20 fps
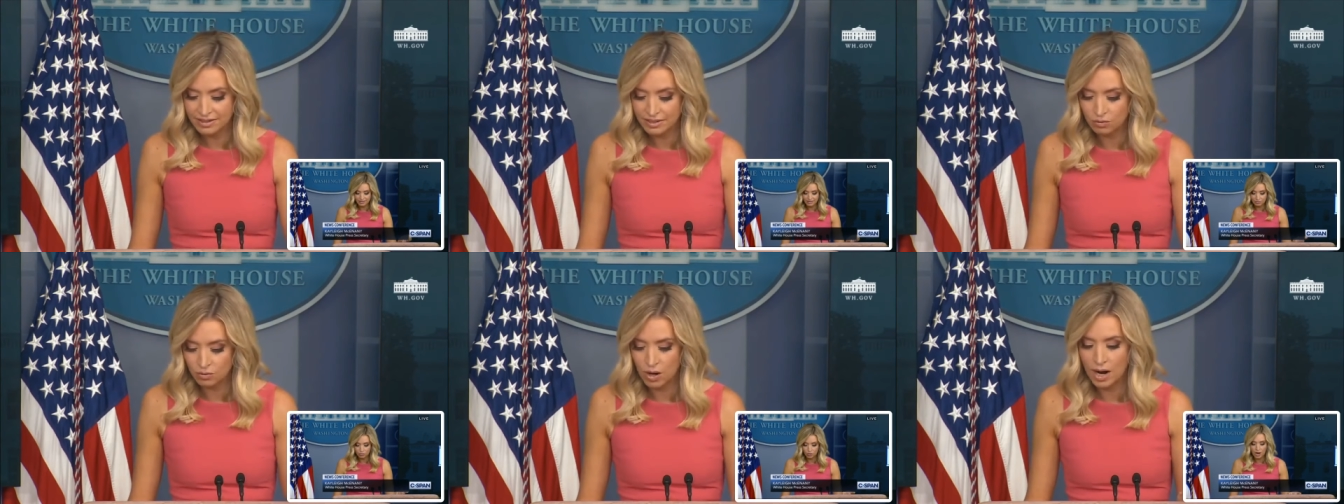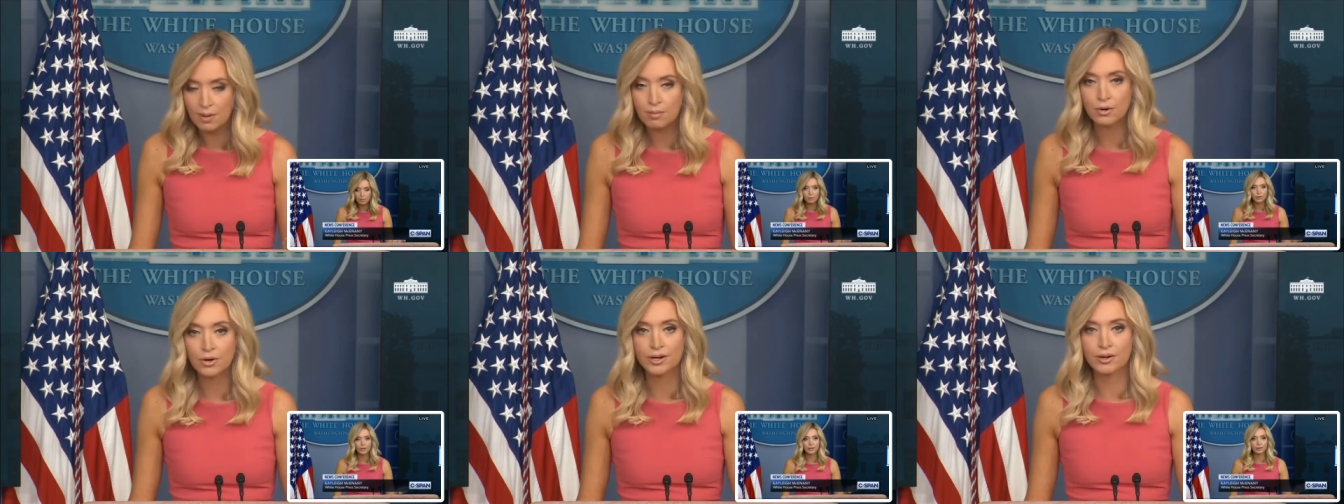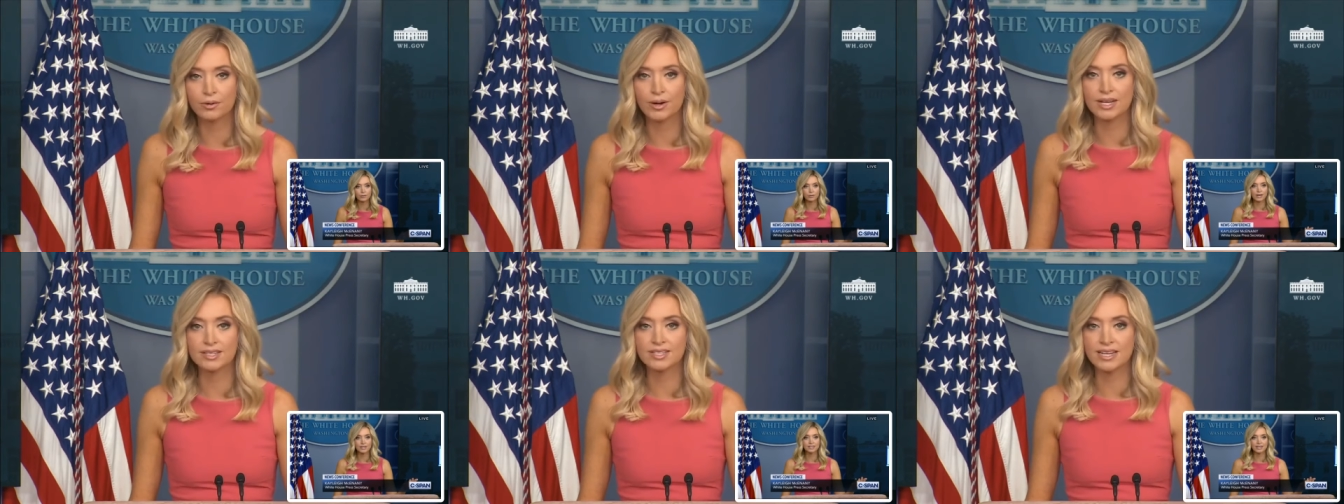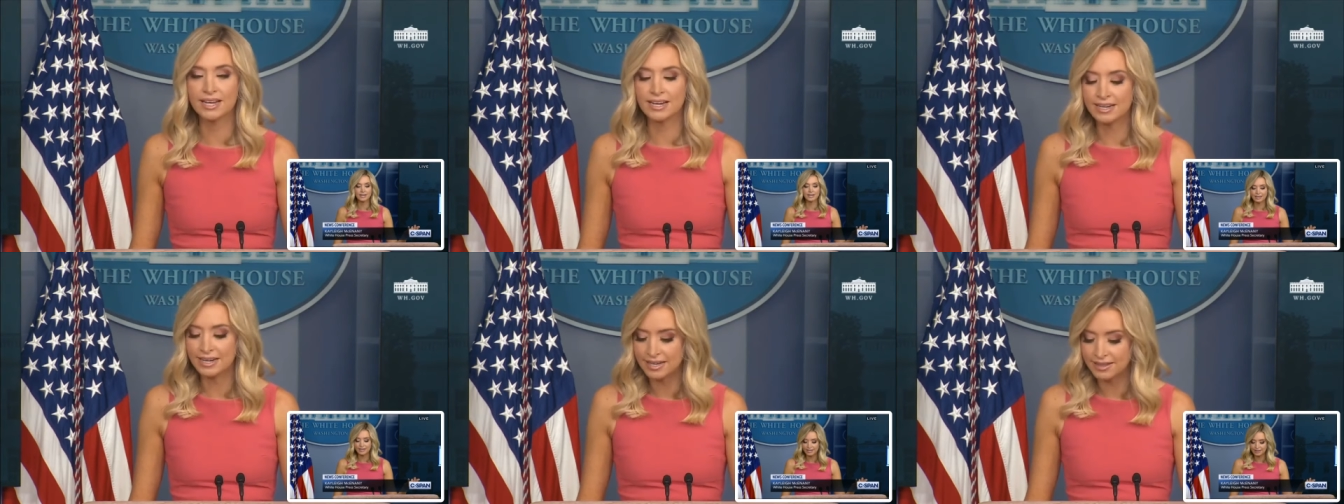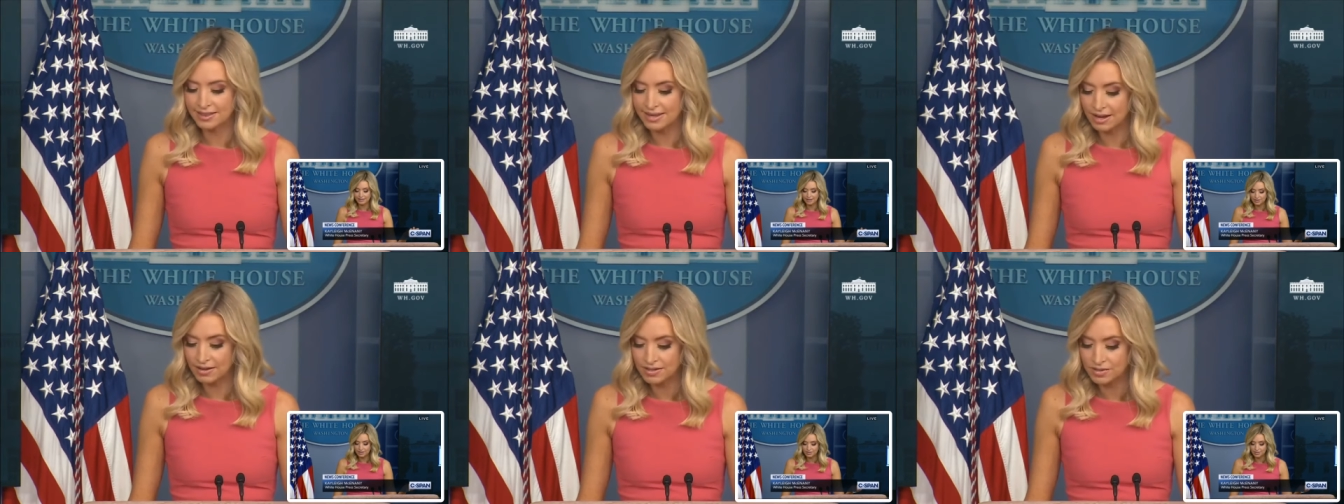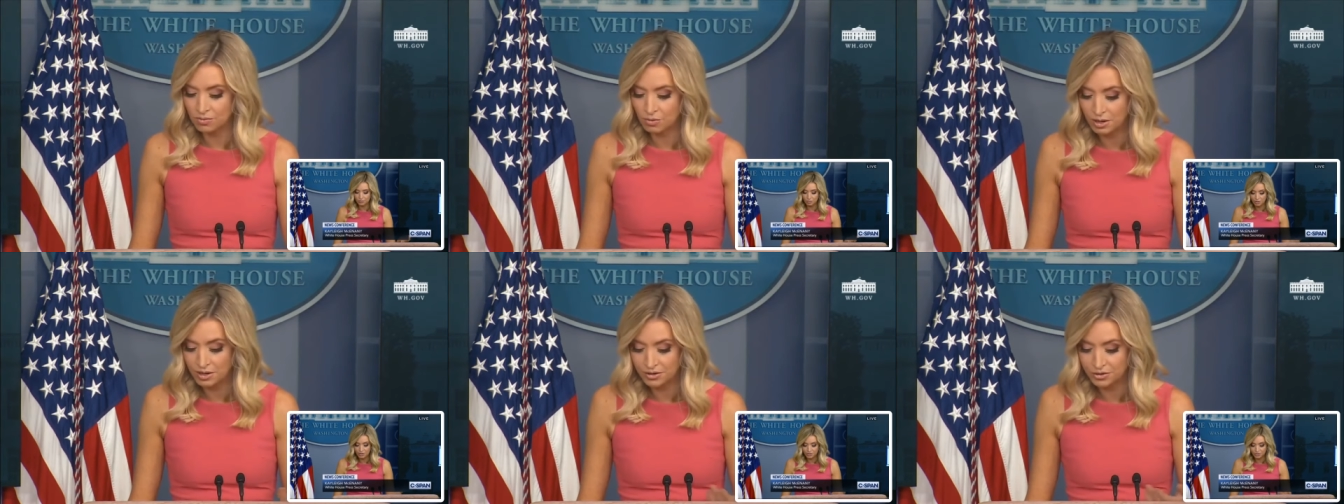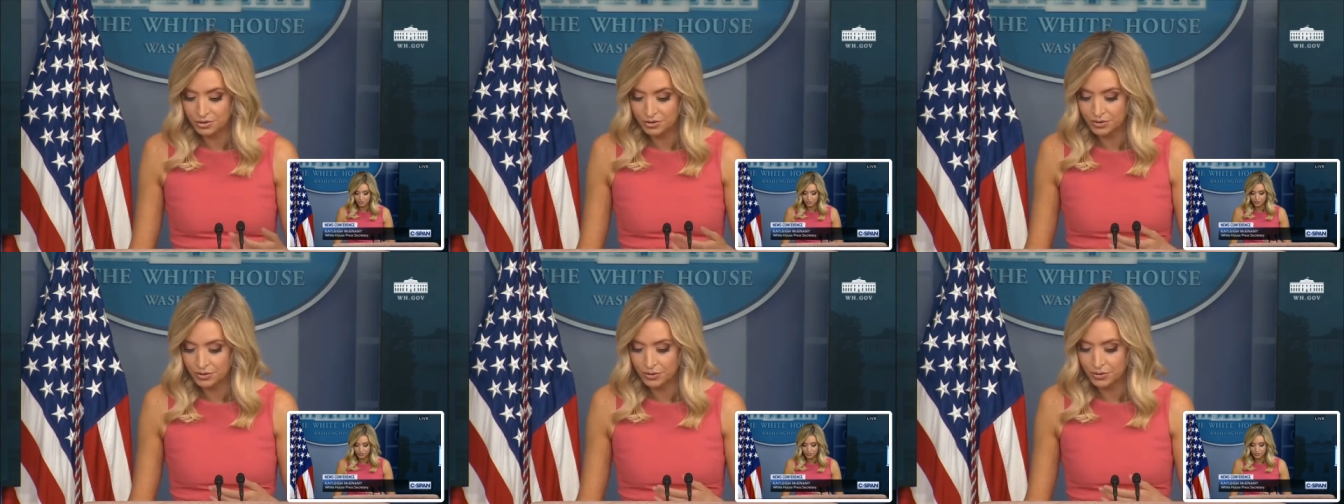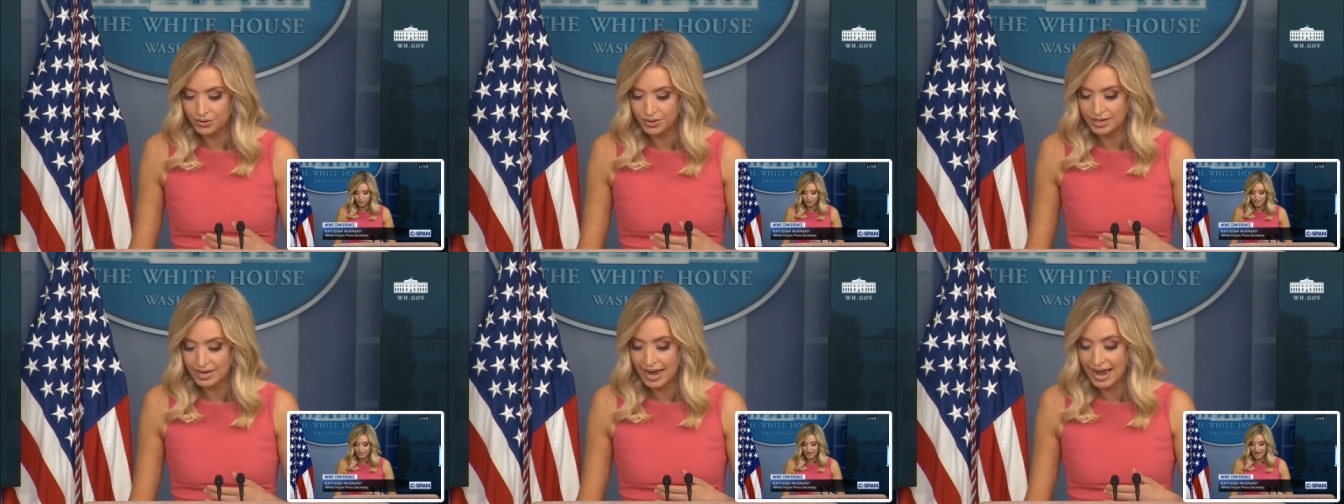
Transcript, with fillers: robbery arrest 88,130,